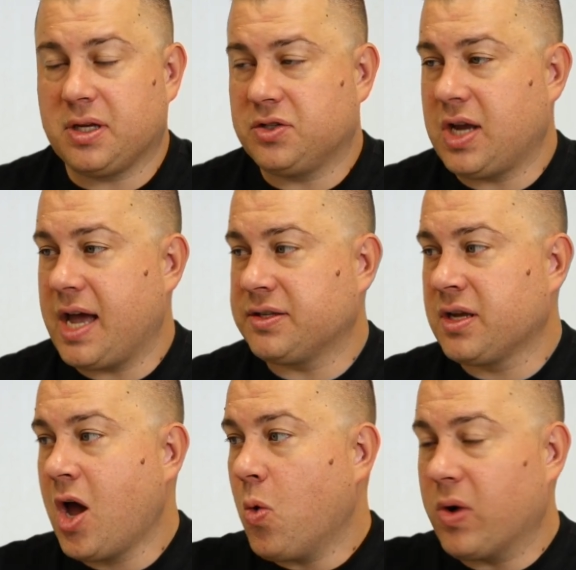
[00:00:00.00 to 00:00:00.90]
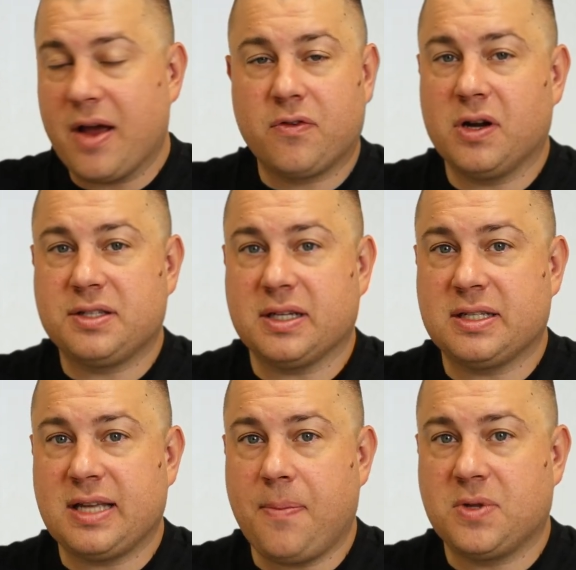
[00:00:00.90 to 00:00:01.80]
such as whenever it's
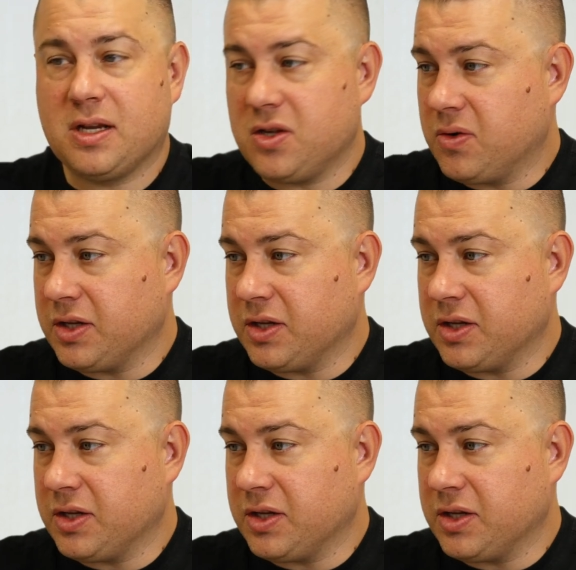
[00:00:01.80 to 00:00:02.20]
accepted,